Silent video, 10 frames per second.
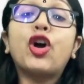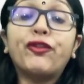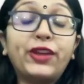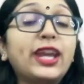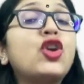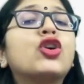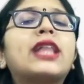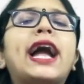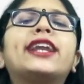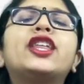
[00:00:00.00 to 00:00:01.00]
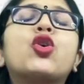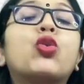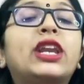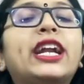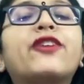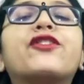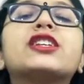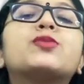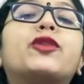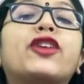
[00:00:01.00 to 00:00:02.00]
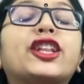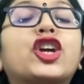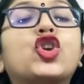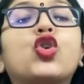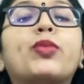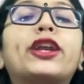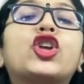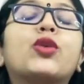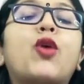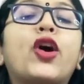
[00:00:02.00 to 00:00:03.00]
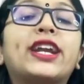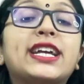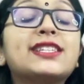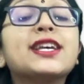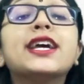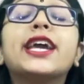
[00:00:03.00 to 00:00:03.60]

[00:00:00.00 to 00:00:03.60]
Now we know that the only difference between the cube and cuboid is